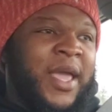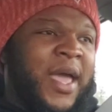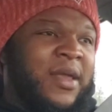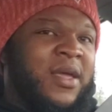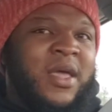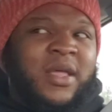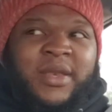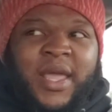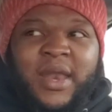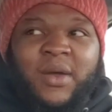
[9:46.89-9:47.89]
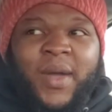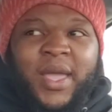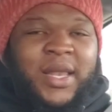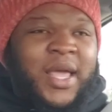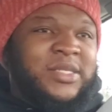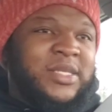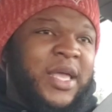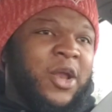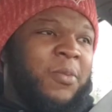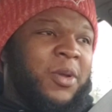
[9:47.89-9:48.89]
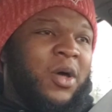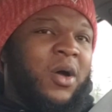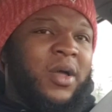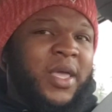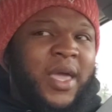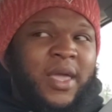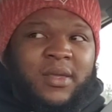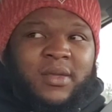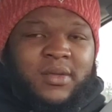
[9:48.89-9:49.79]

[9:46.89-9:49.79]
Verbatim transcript: They had a they had a weight class that they don't belong at.